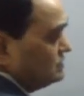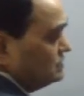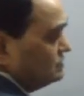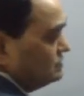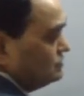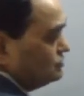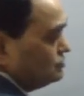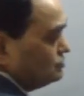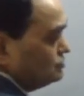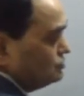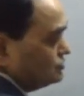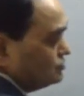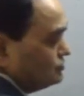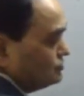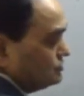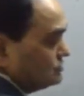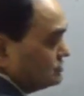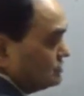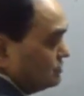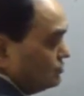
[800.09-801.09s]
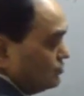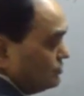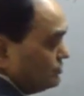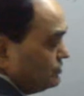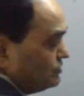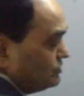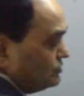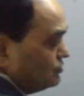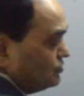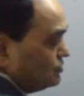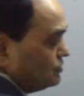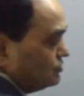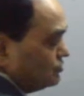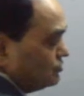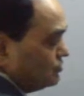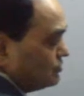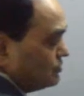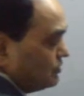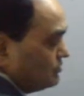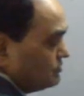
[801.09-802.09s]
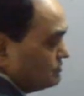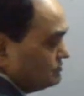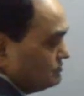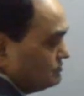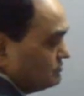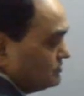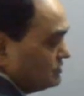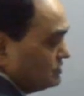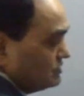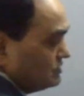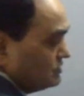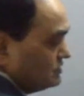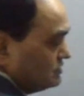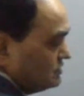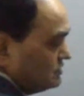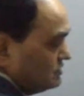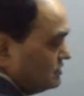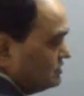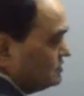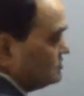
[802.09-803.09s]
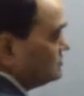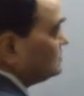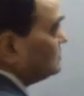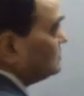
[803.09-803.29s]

0, 0 is the origin, okay, no problem. Then